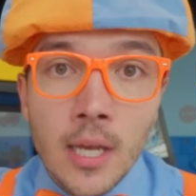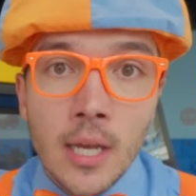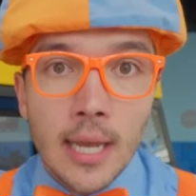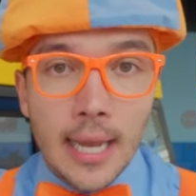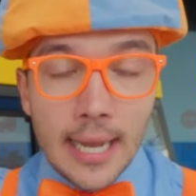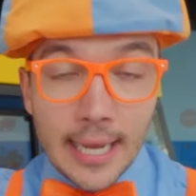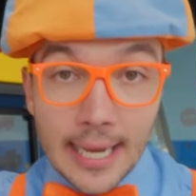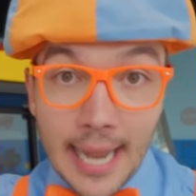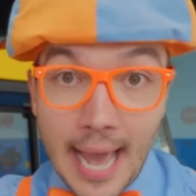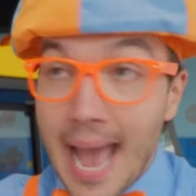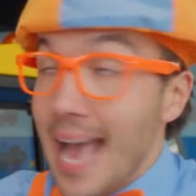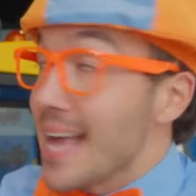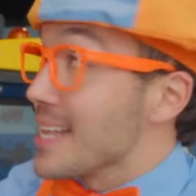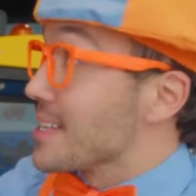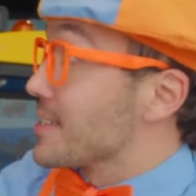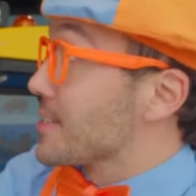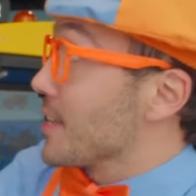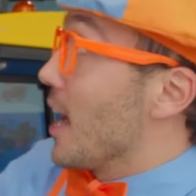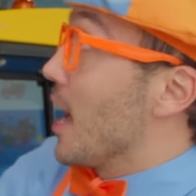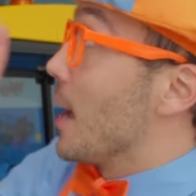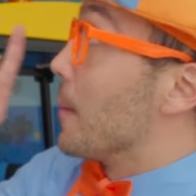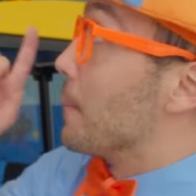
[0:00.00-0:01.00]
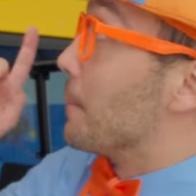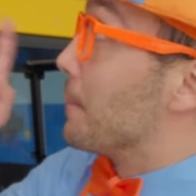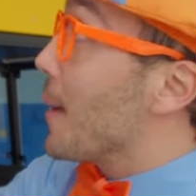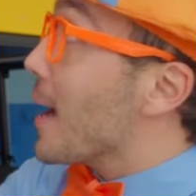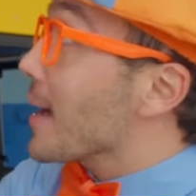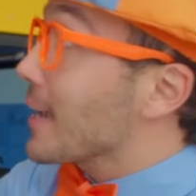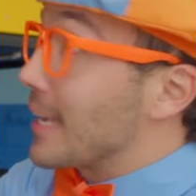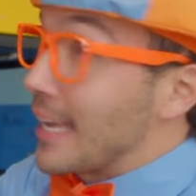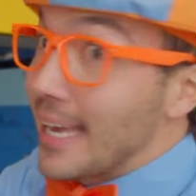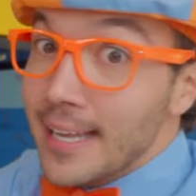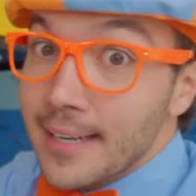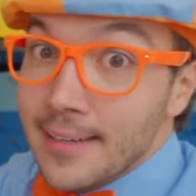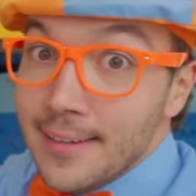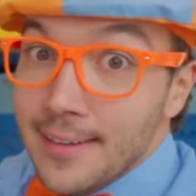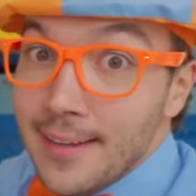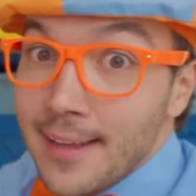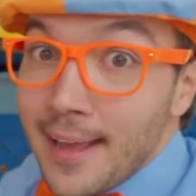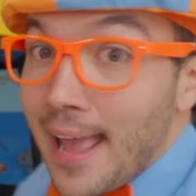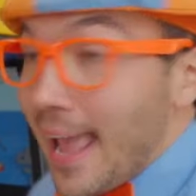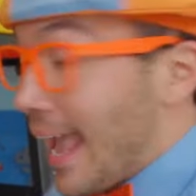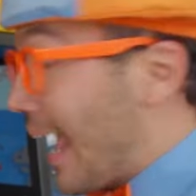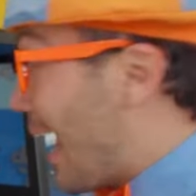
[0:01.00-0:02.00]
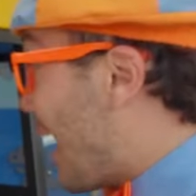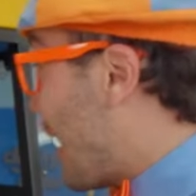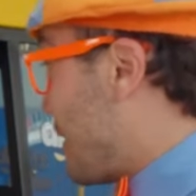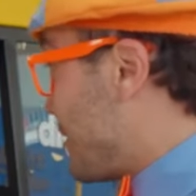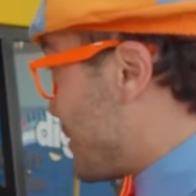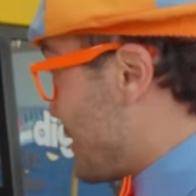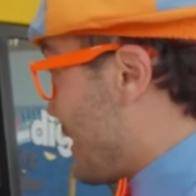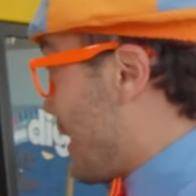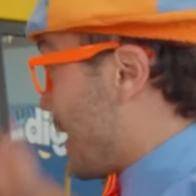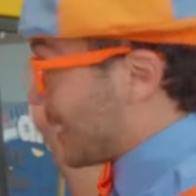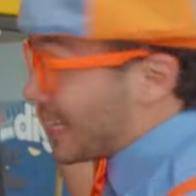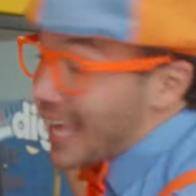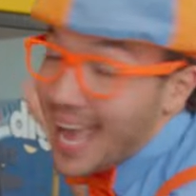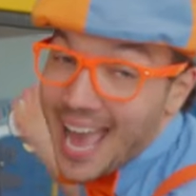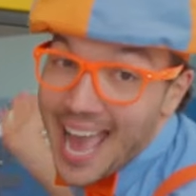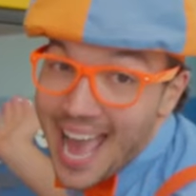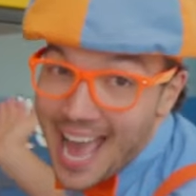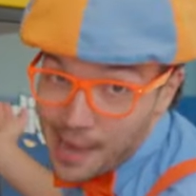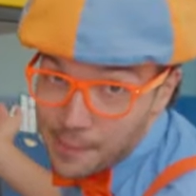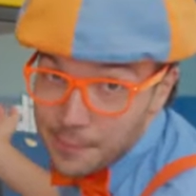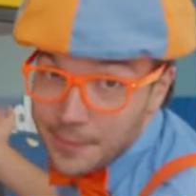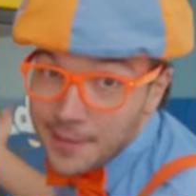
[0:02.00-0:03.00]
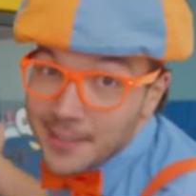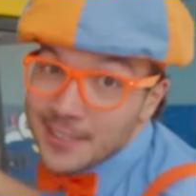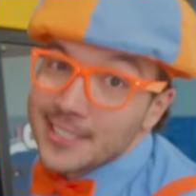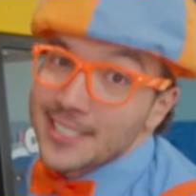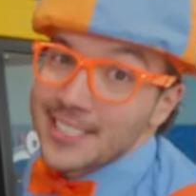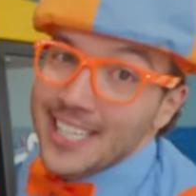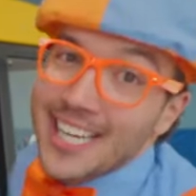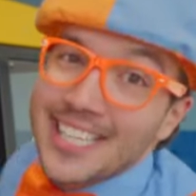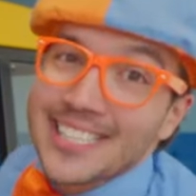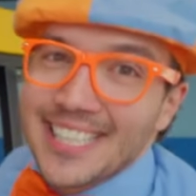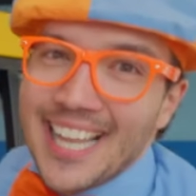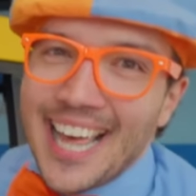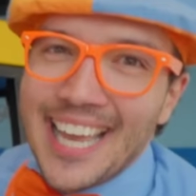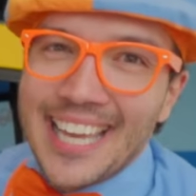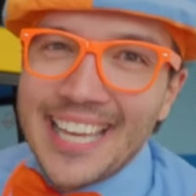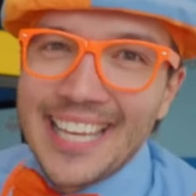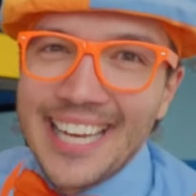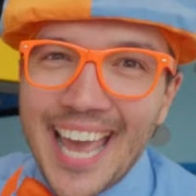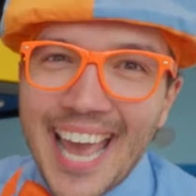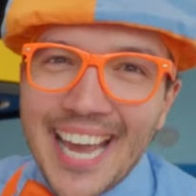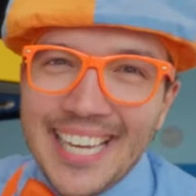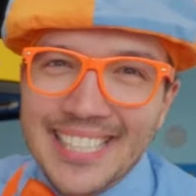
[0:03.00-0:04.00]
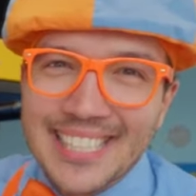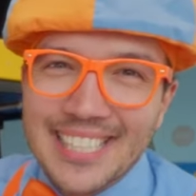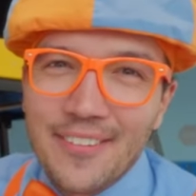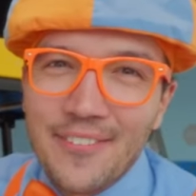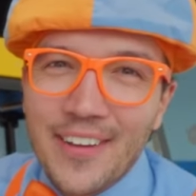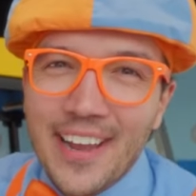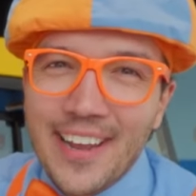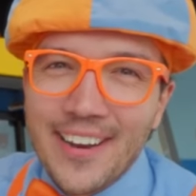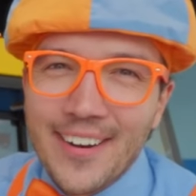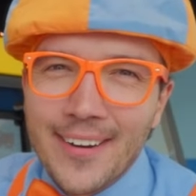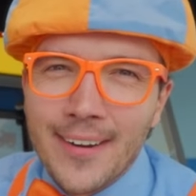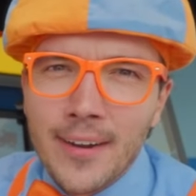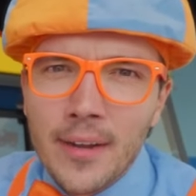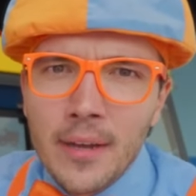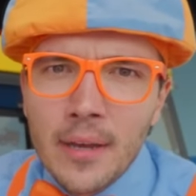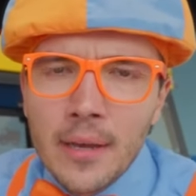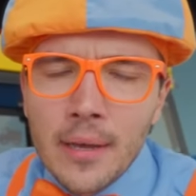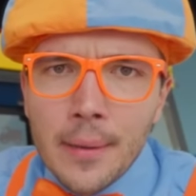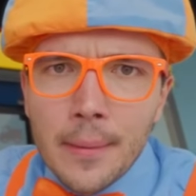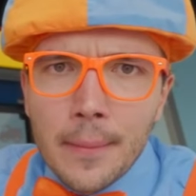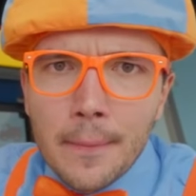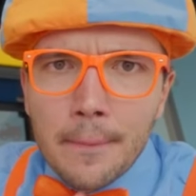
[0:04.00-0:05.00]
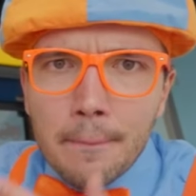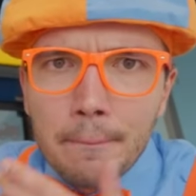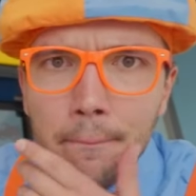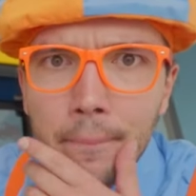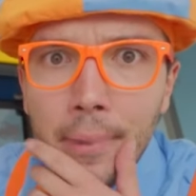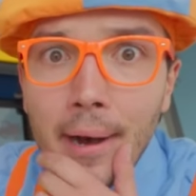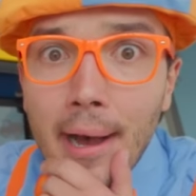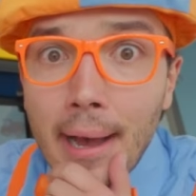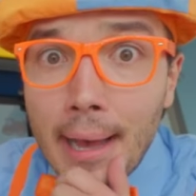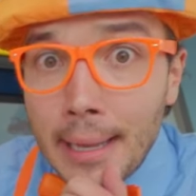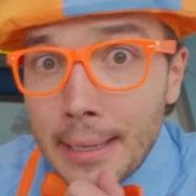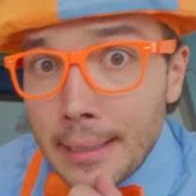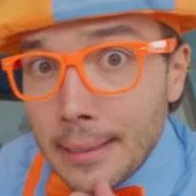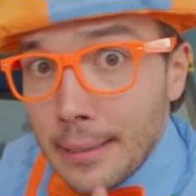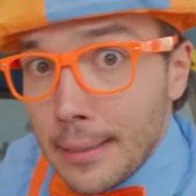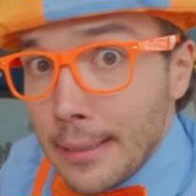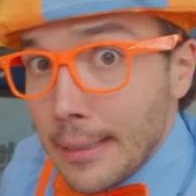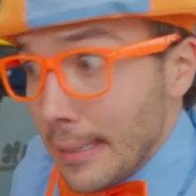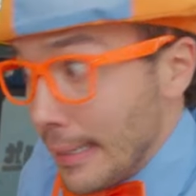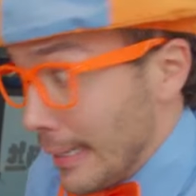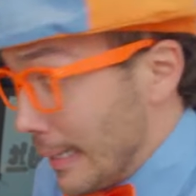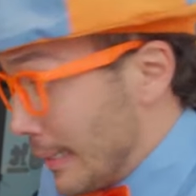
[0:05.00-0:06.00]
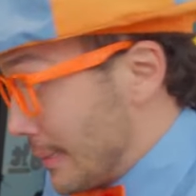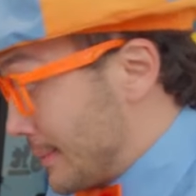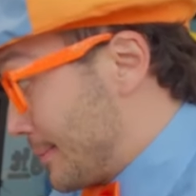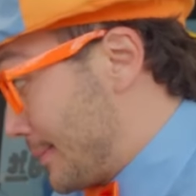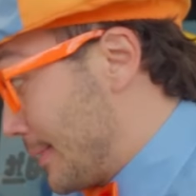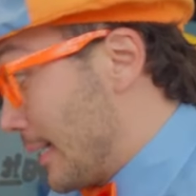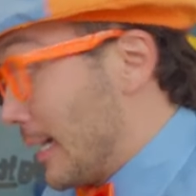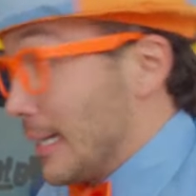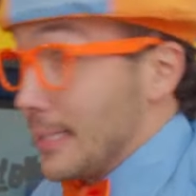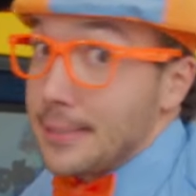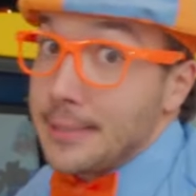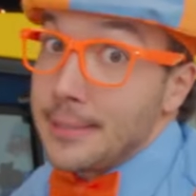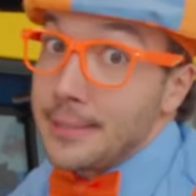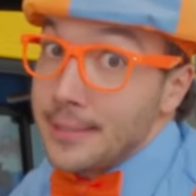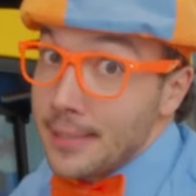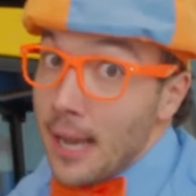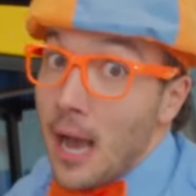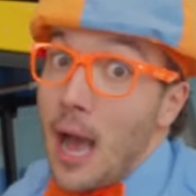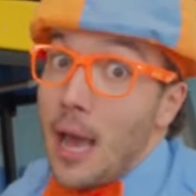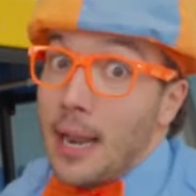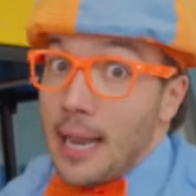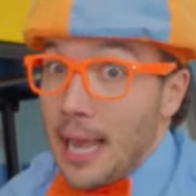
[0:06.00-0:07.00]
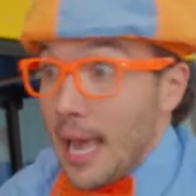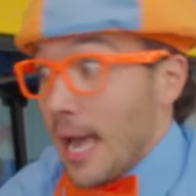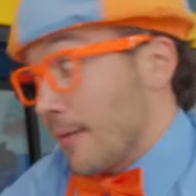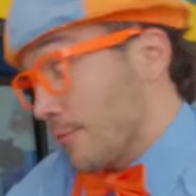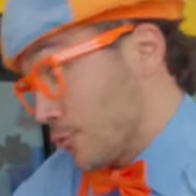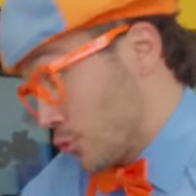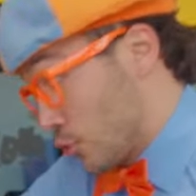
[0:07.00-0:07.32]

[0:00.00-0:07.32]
It has a bucket and a cab just like an excavator, but it does not have